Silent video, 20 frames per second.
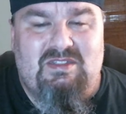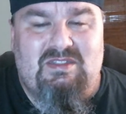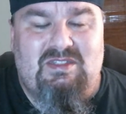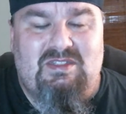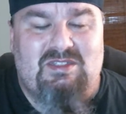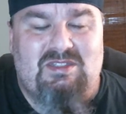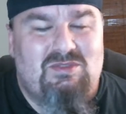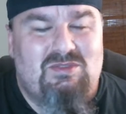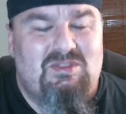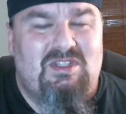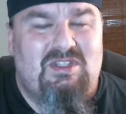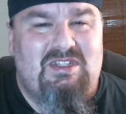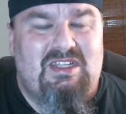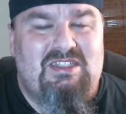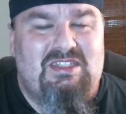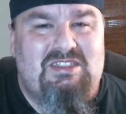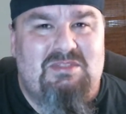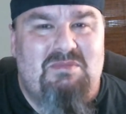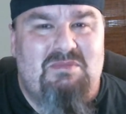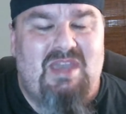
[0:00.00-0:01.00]
This was a
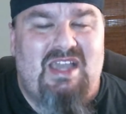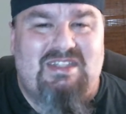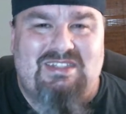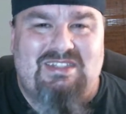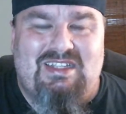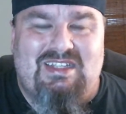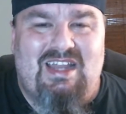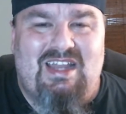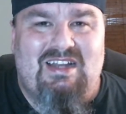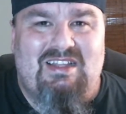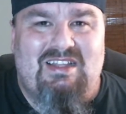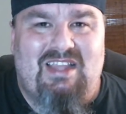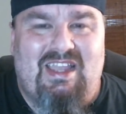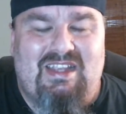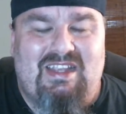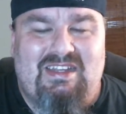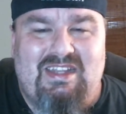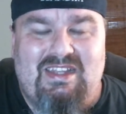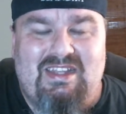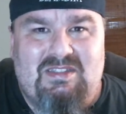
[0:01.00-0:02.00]
decent match. I kind of
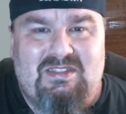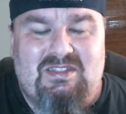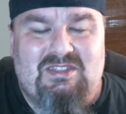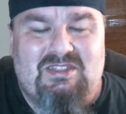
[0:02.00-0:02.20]
liked it.